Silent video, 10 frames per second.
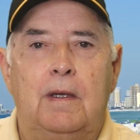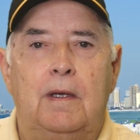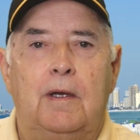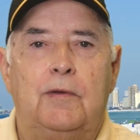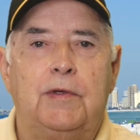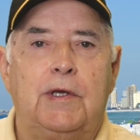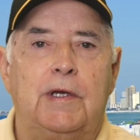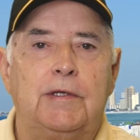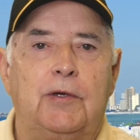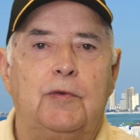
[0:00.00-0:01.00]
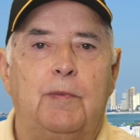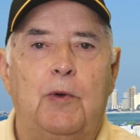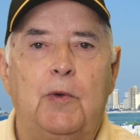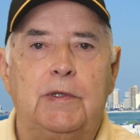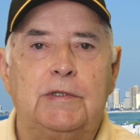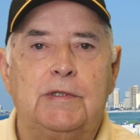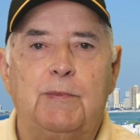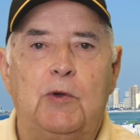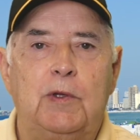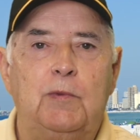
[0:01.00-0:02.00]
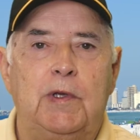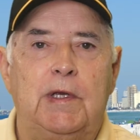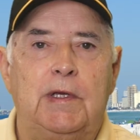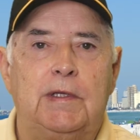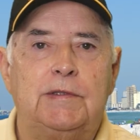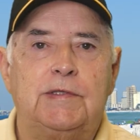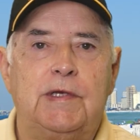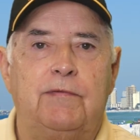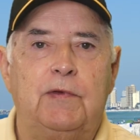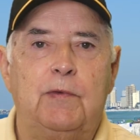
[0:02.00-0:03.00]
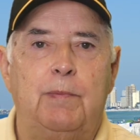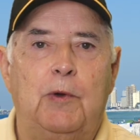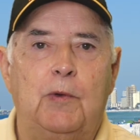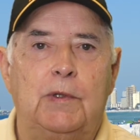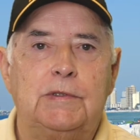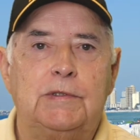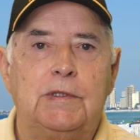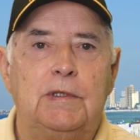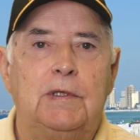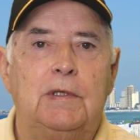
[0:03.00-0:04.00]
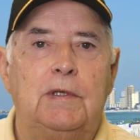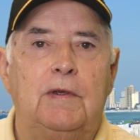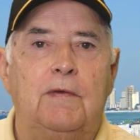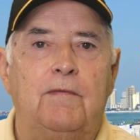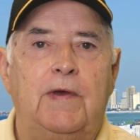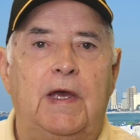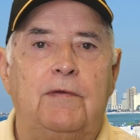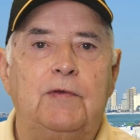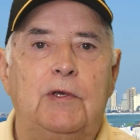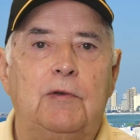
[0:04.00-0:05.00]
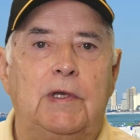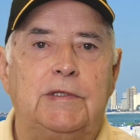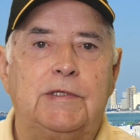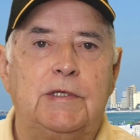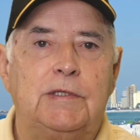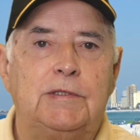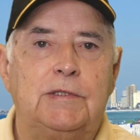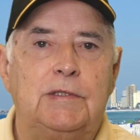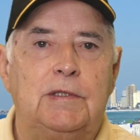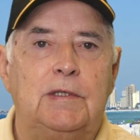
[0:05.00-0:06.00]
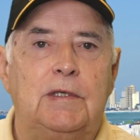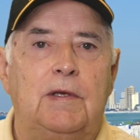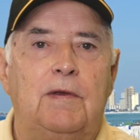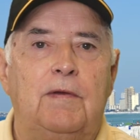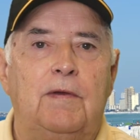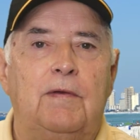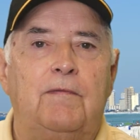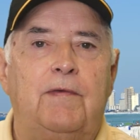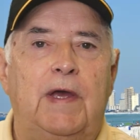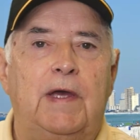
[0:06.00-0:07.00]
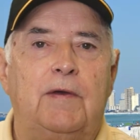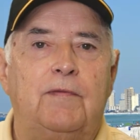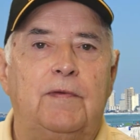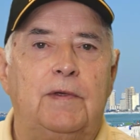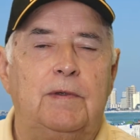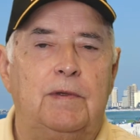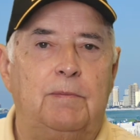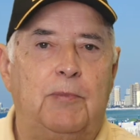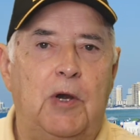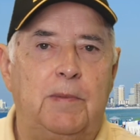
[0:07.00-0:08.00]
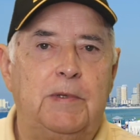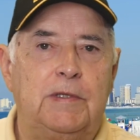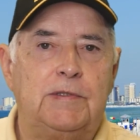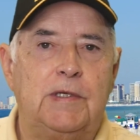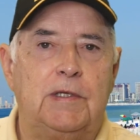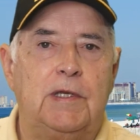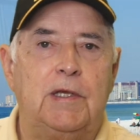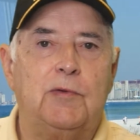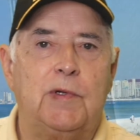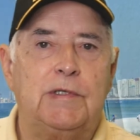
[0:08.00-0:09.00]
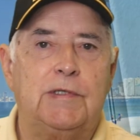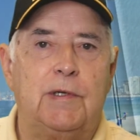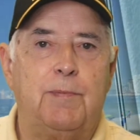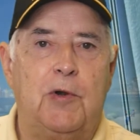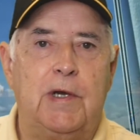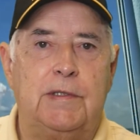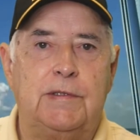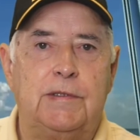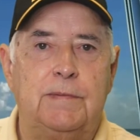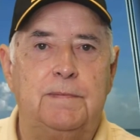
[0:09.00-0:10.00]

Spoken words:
On the condo report this morning, we had 7 reports, 5 new listings, 5 properties that decrease their price.